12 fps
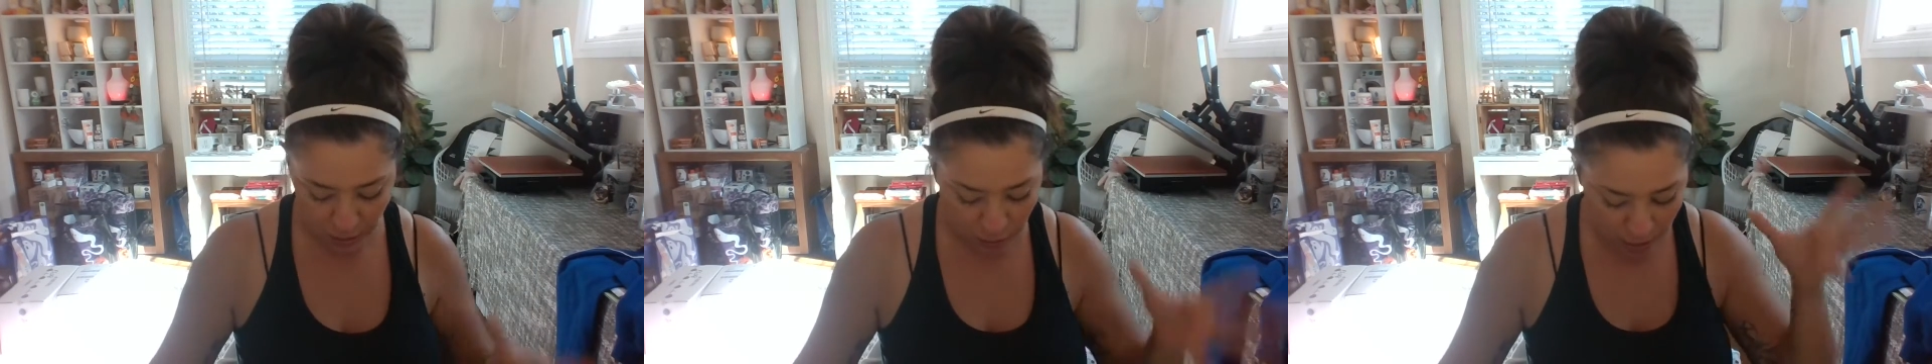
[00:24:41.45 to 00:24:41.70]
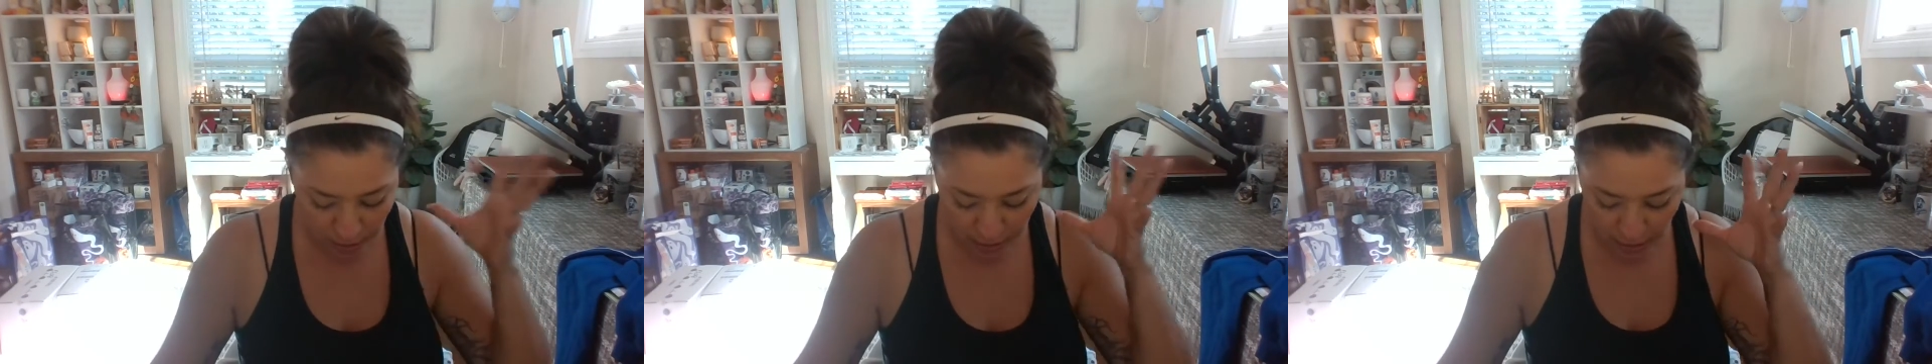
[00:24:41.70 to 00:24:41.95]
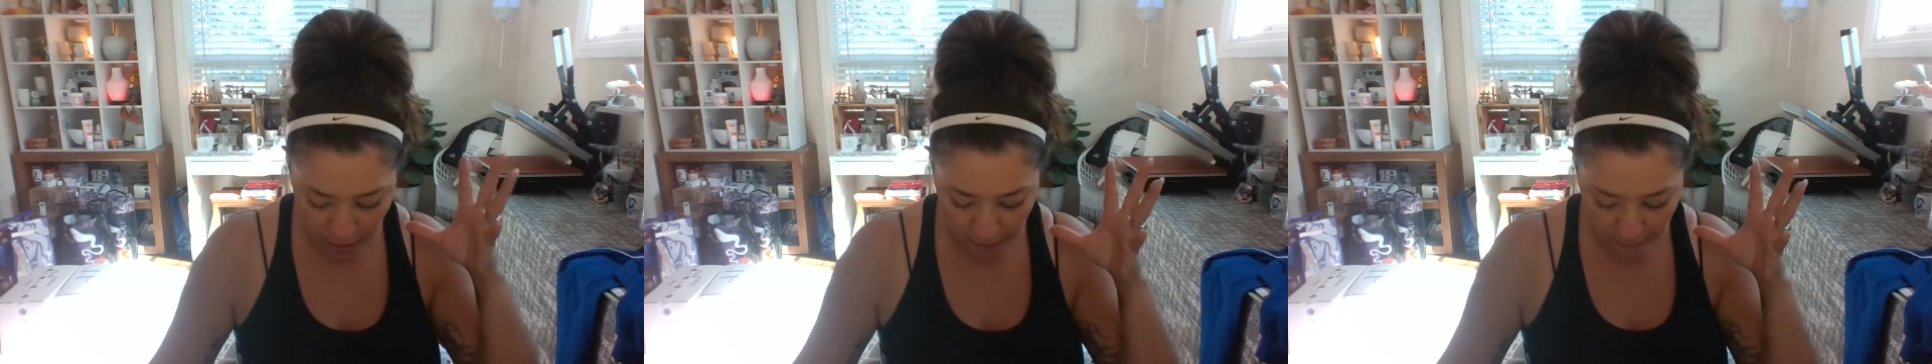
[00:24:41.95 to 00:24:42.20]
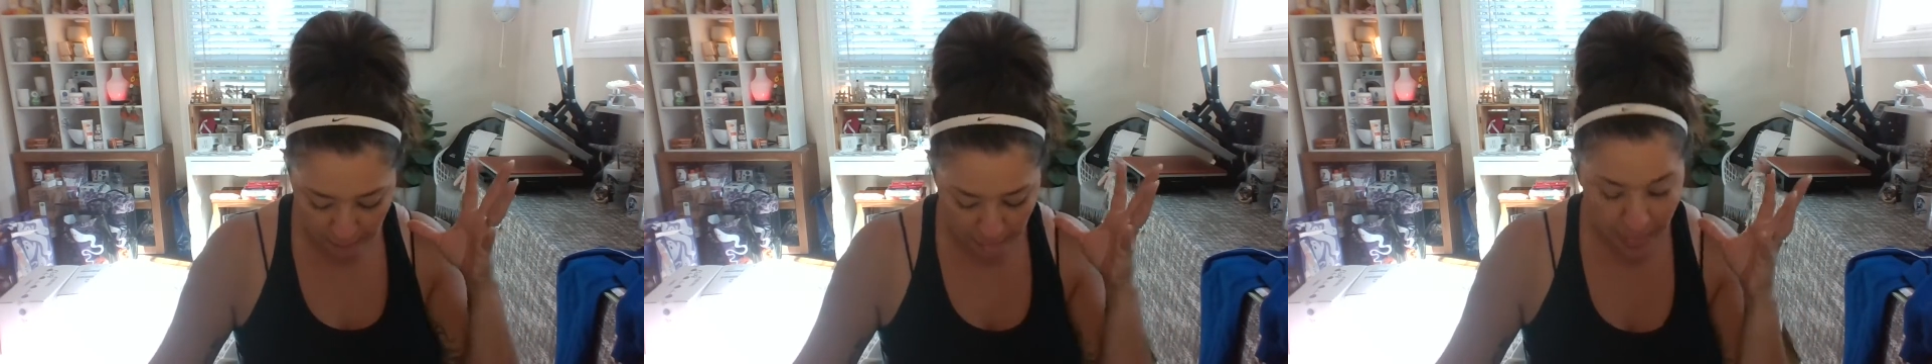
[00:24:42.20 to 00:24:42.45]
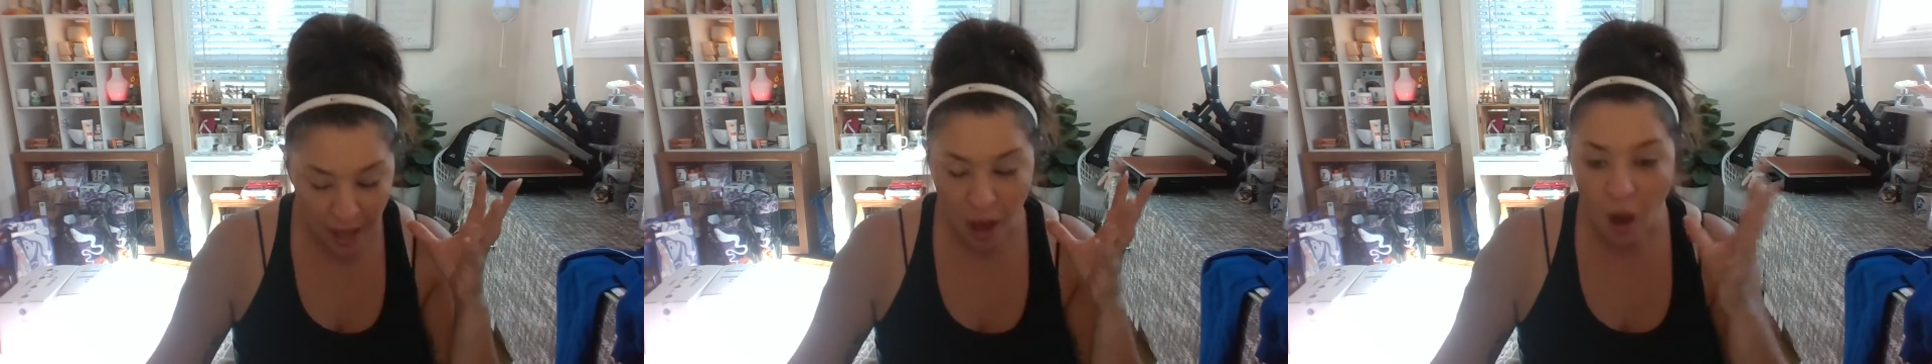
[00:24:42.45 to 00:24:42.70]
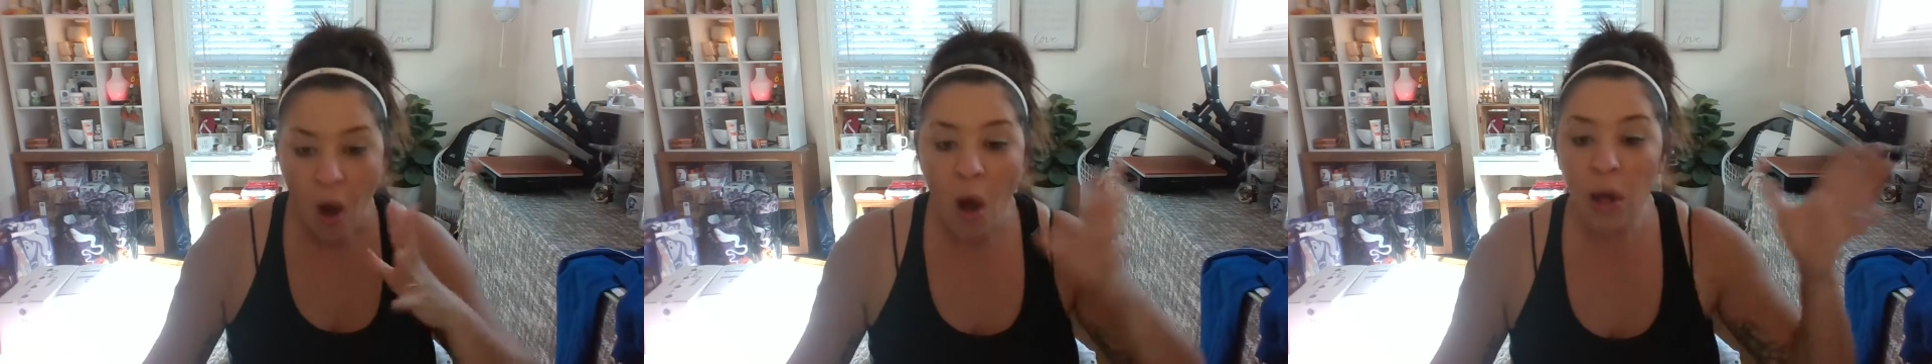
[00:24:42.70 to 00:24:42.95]
there's
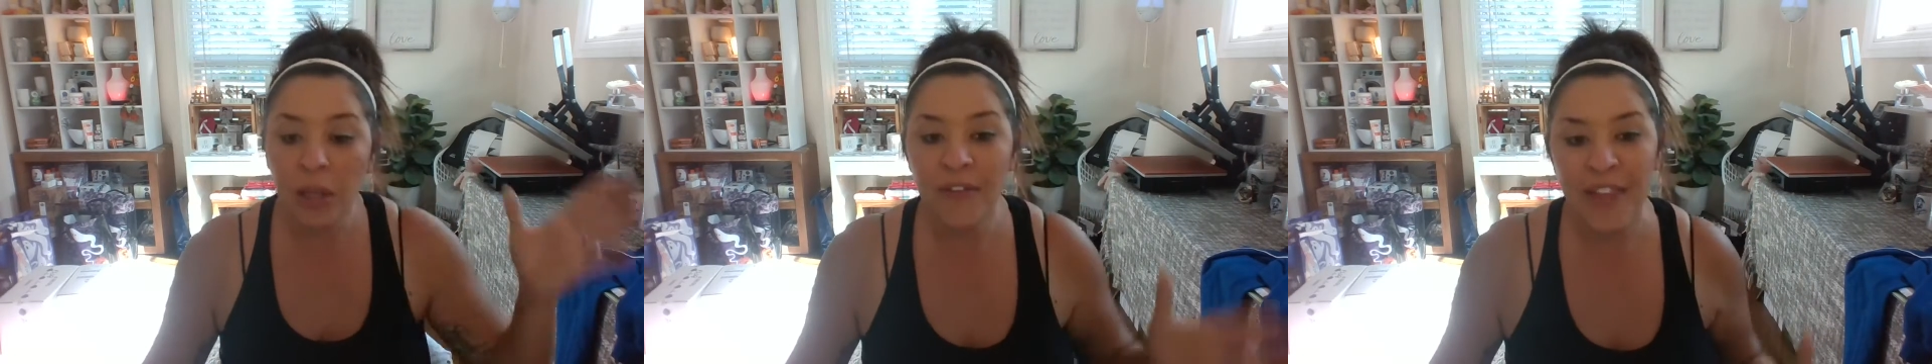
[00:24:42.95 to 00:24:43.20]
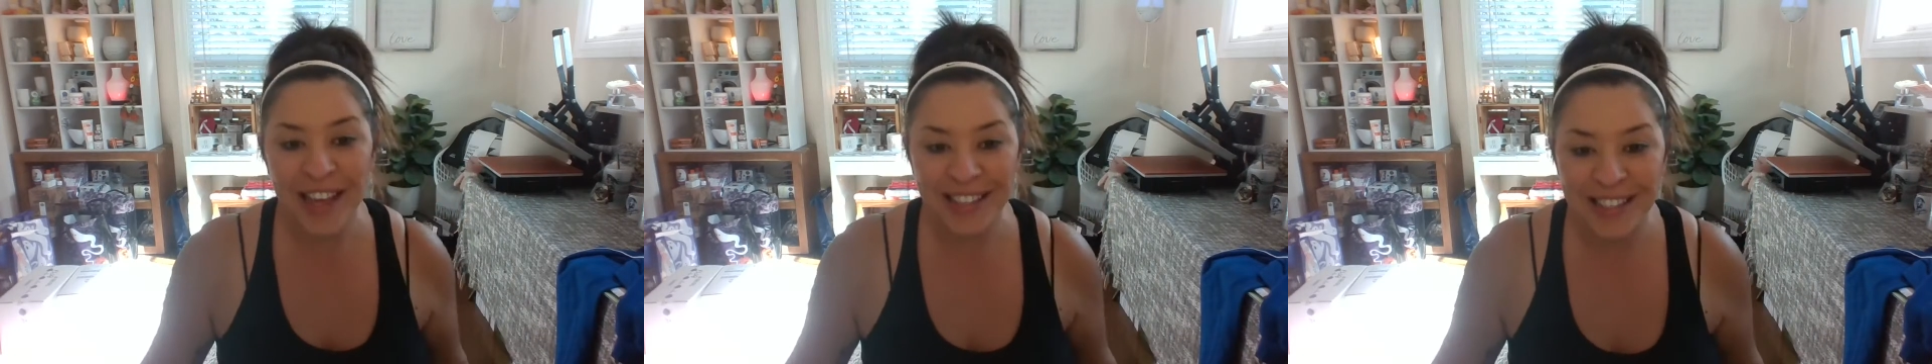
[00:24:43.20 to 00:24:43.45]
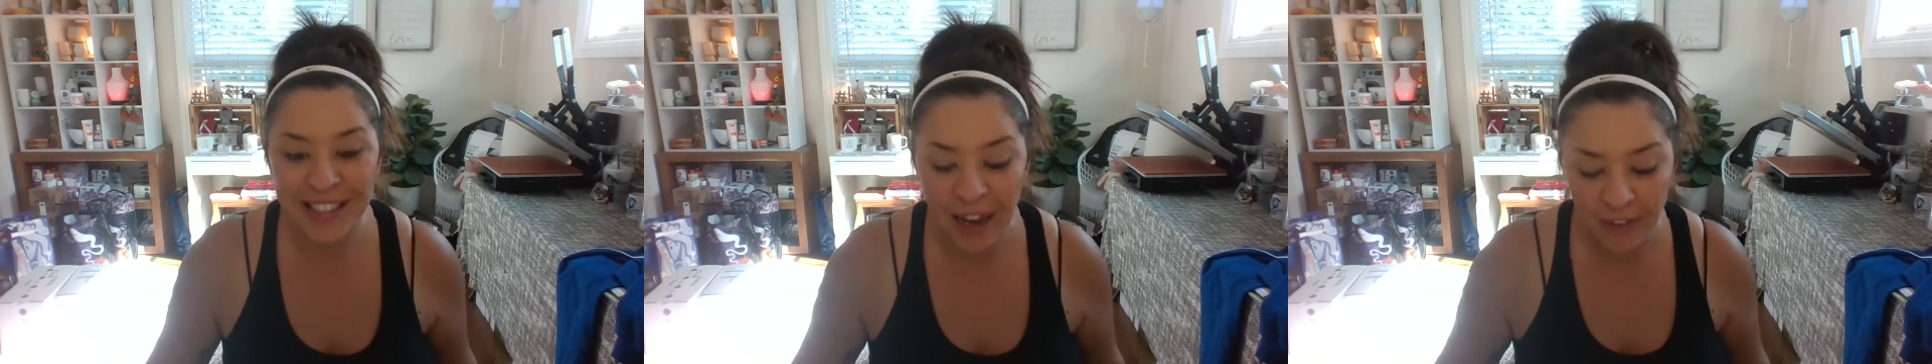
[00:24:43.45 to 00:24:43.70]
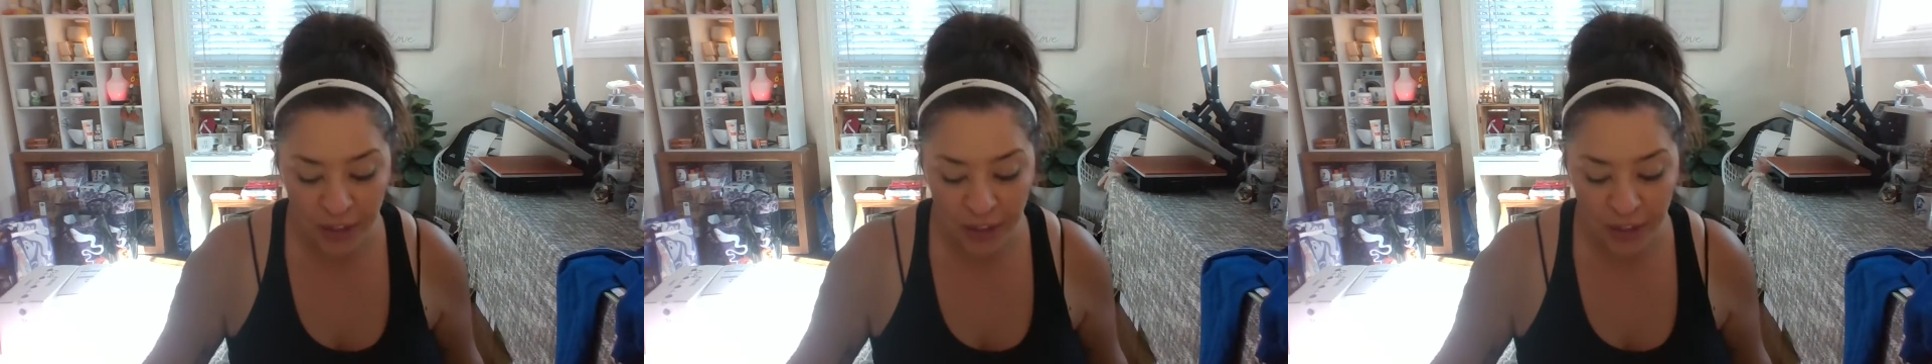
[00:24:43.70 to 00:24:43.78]
all of that stuff.